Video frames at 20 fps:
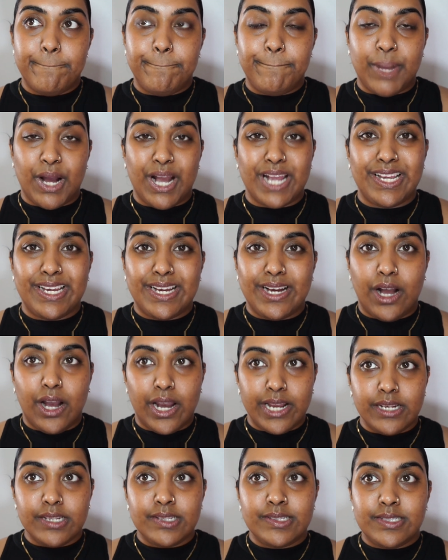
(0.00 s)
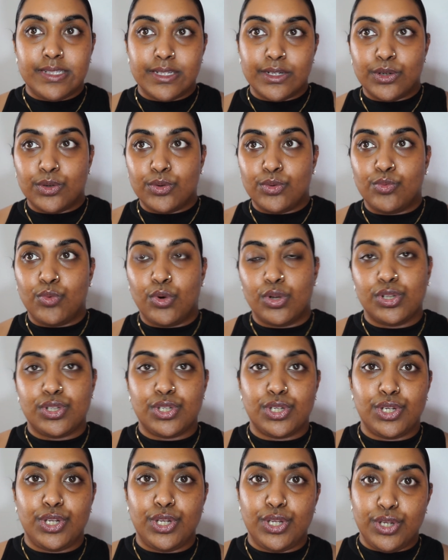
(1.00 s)
But I kind of still want
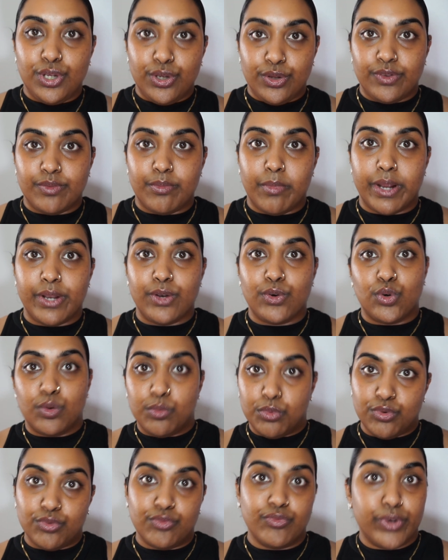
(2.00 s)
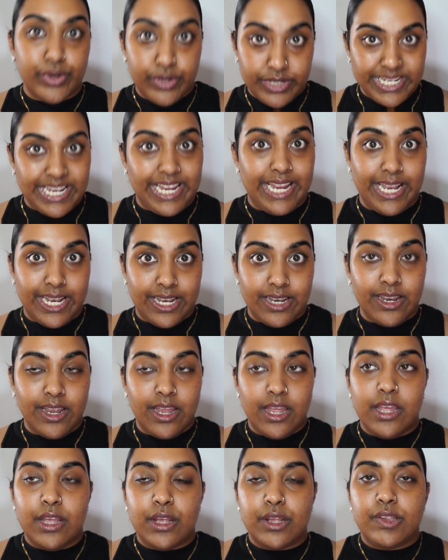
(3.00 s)
to use my normal routine.
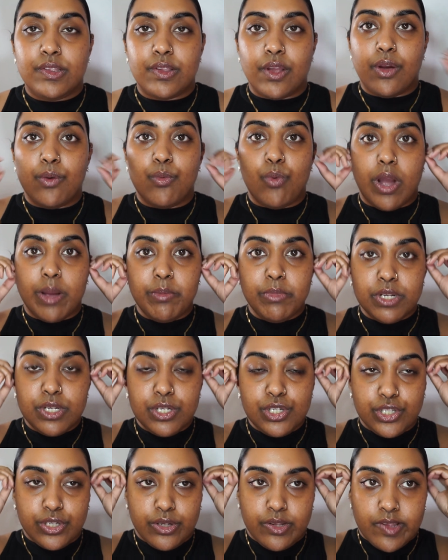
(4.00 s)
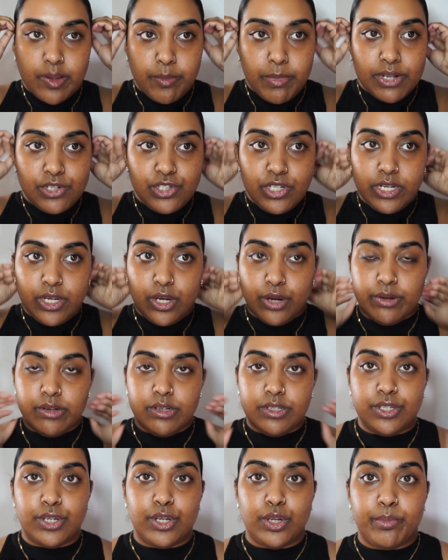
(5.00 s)
So what I'm going to do is I'm actually going
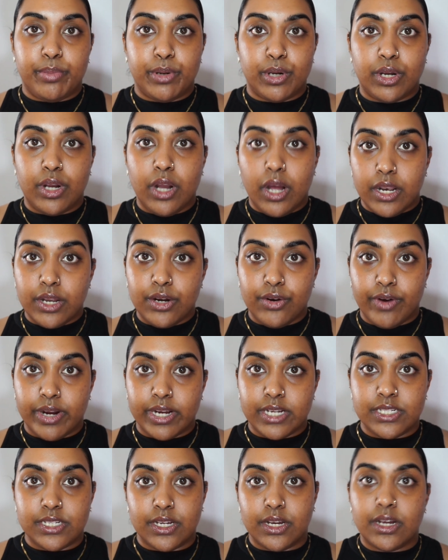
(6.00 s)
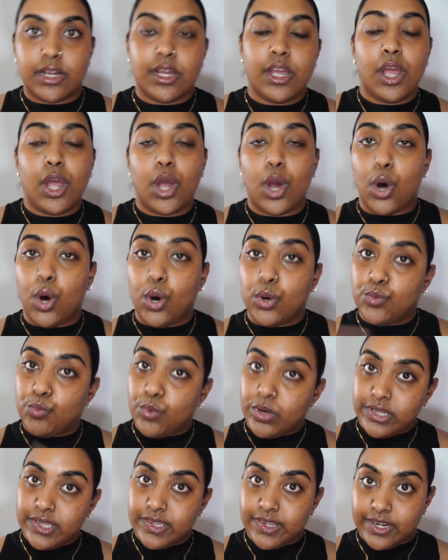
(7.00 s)
to put colour corrector on
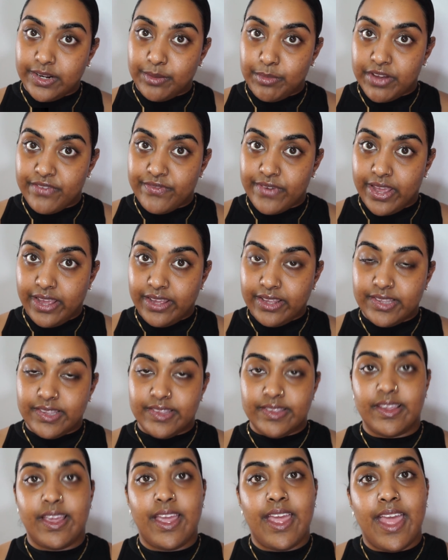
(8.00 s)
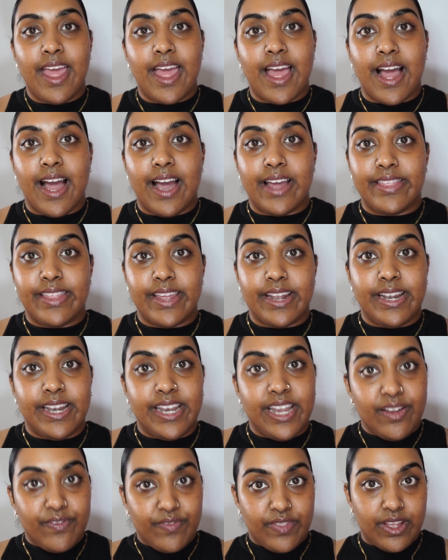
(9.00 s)
one side of my face and then
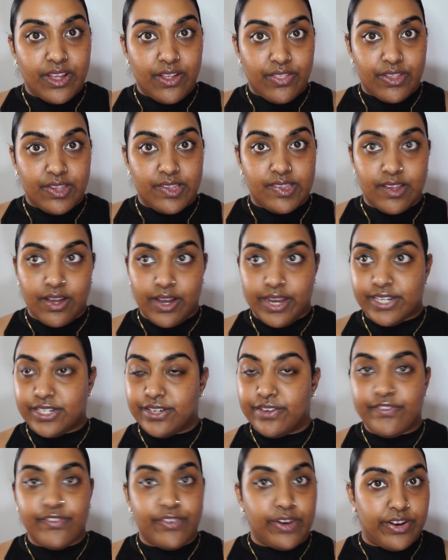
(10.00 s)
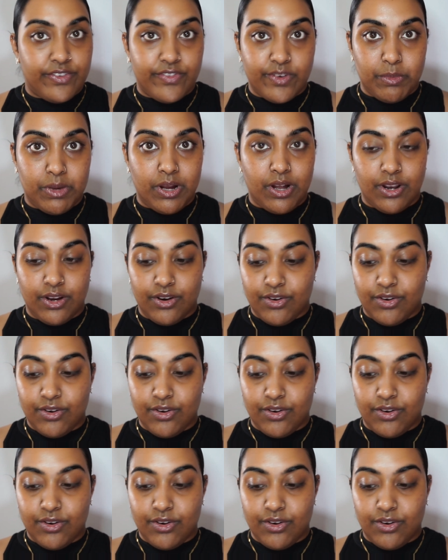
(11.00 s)
leave the other side free from colour